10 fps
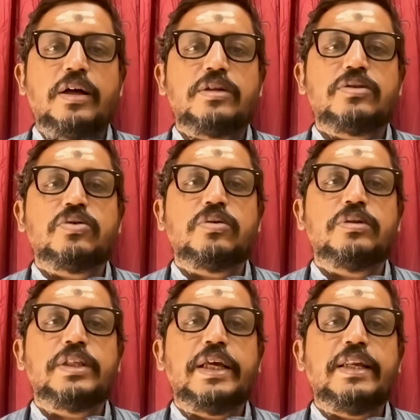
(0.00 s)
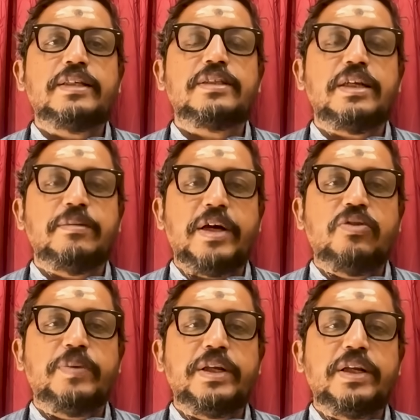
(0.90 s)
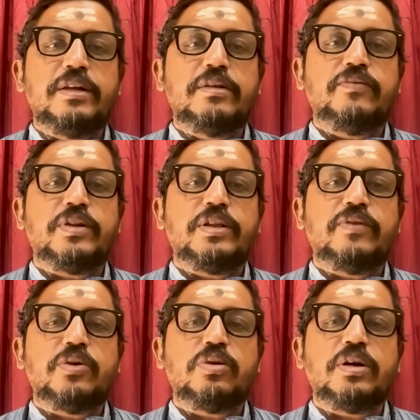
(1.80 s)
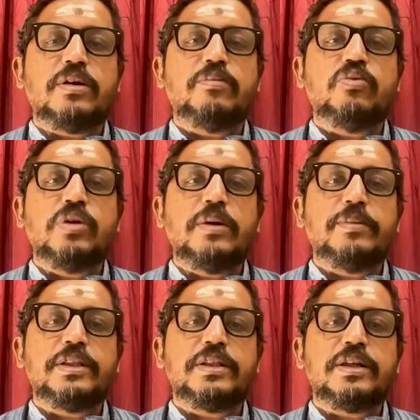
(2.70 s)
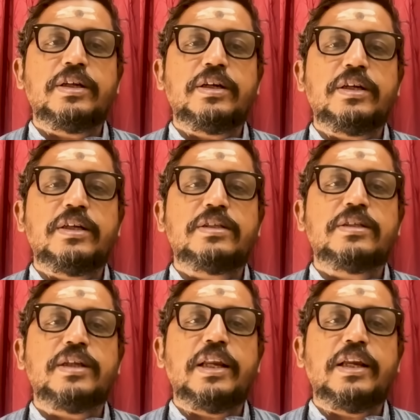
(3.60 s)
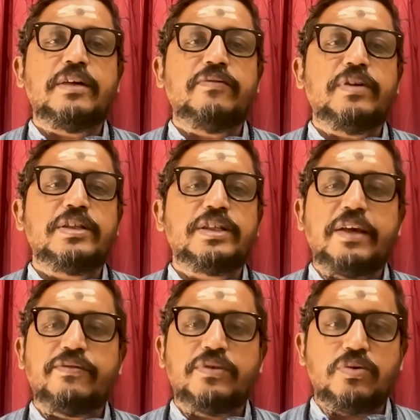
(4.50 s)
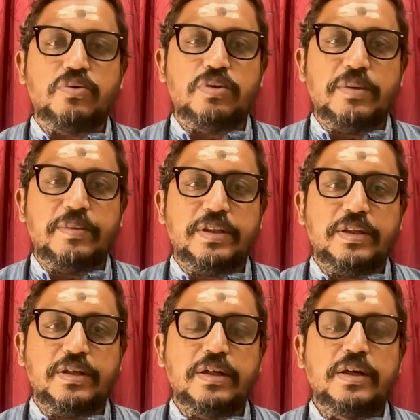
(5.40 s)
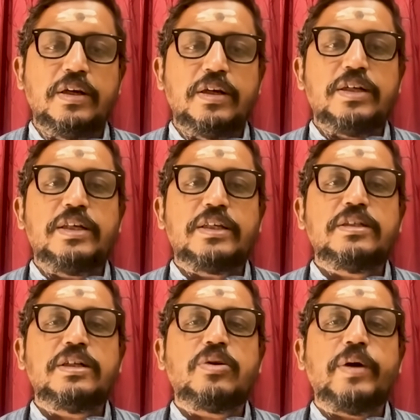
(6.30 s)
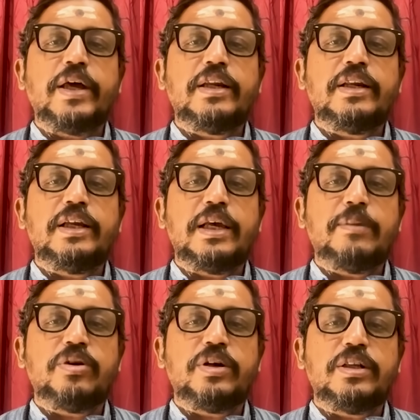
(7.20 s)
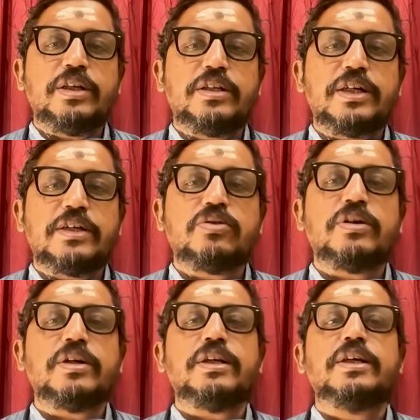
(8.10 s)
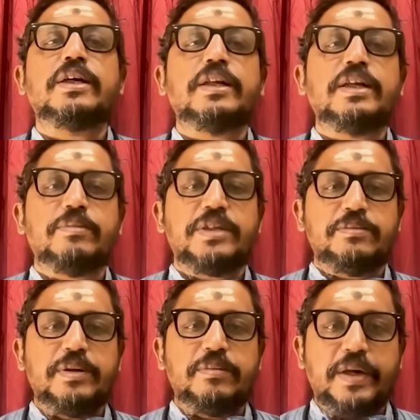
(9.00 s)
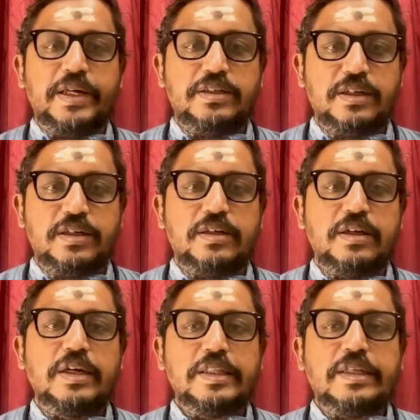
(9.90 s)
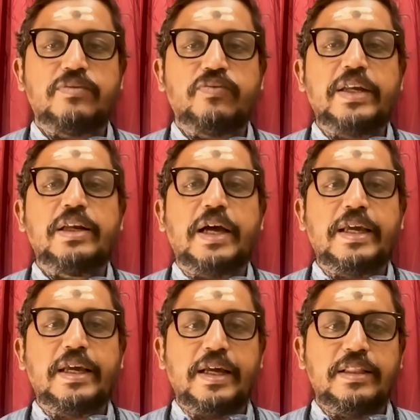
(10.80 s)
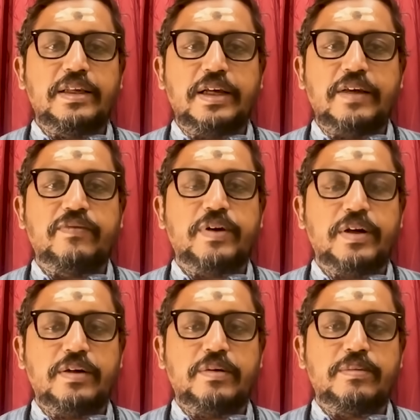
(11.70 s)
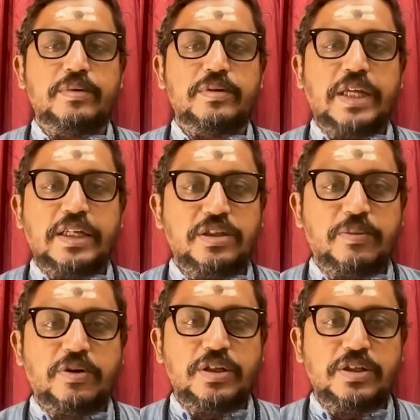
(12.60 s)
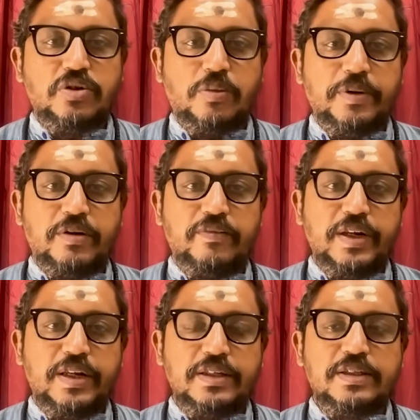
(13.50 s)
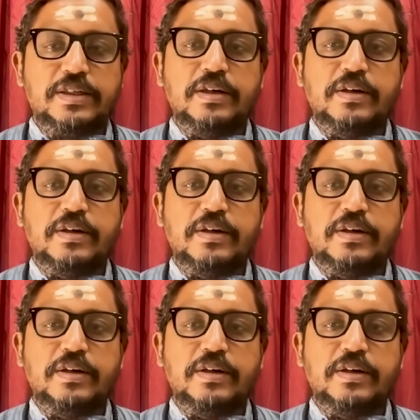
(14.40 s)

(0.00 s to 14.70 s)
So there is, in my opinion, for the Vatuka Moola mantra, it is relatively safe to do the mantra. It doesn't require any elaborate diksha. So here it must be mentioned that when I think I've touched upon this topic on various